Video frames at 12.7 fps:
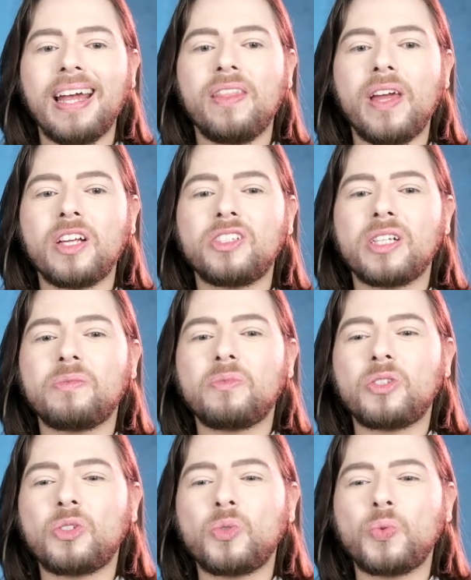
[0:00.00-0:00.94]
there's a
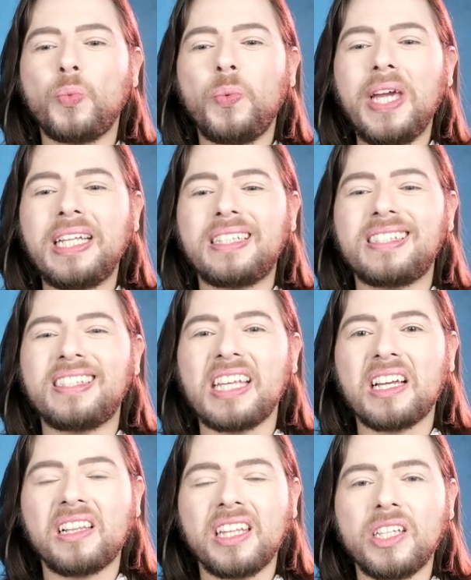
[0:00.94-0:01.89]
sweet,
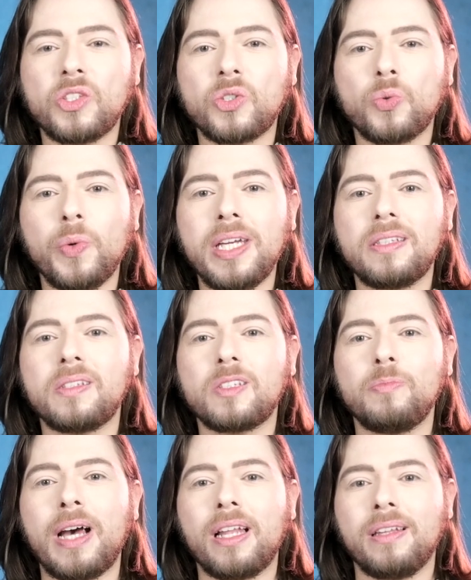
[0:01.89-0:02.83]
sickly sweet
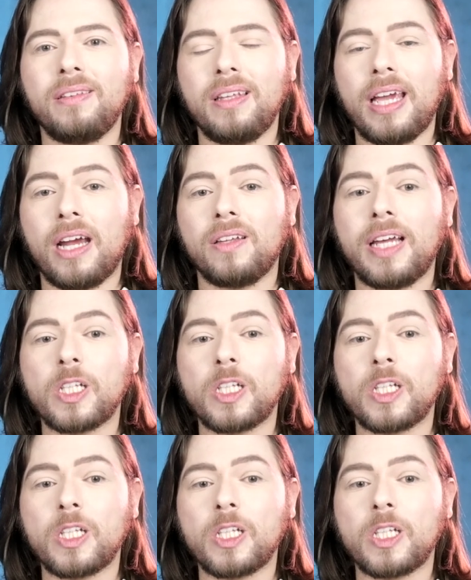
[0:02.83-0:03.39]
smell in the air.